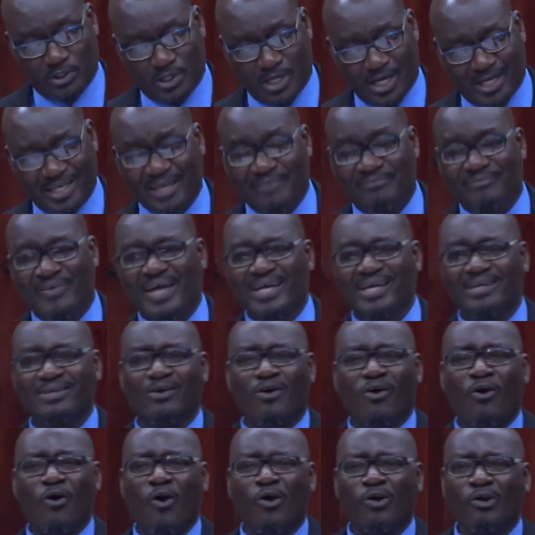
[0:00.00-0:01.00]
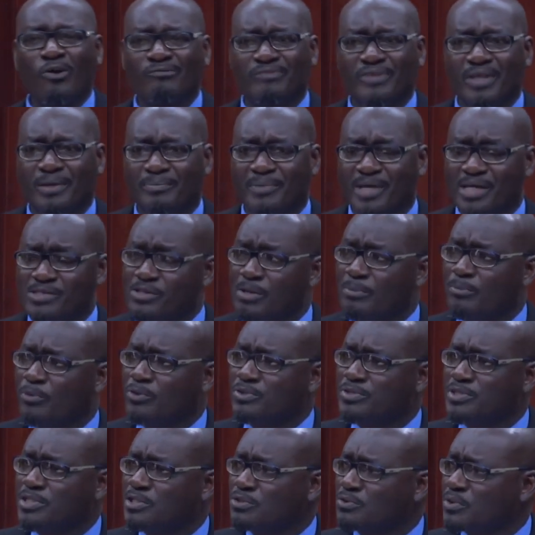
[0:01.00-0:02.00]
And they fired all of them. There are some
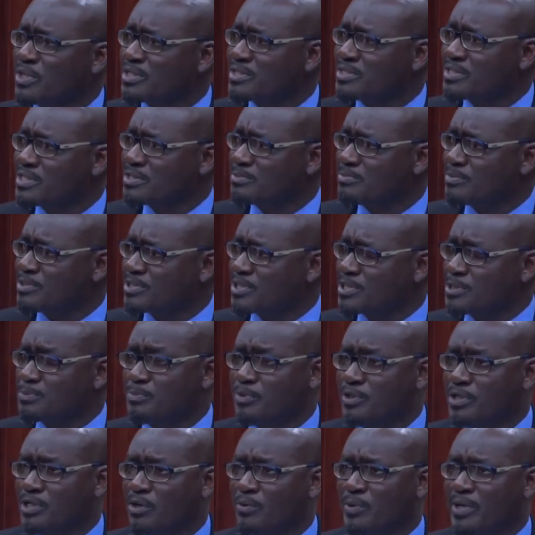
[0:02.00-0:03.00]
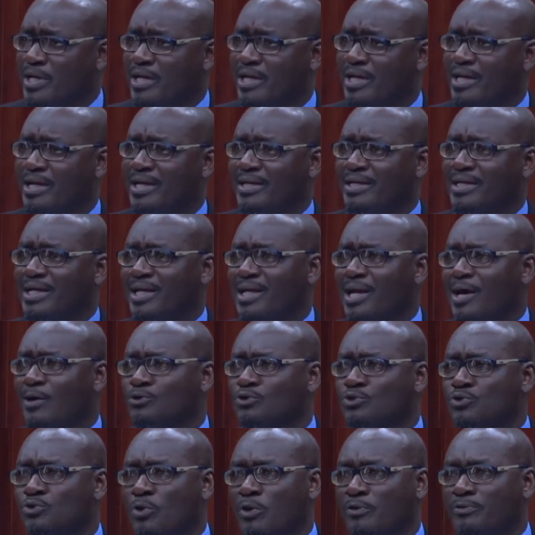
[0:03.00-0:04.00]
constituencies, Mr. Speaker, where they
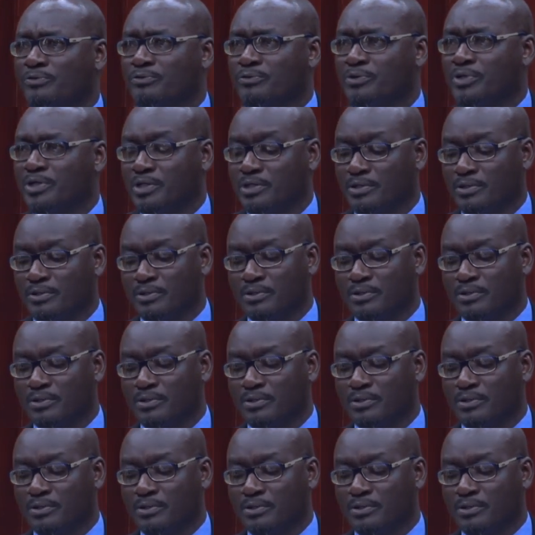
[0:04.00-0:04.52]
allowed 2 or 3.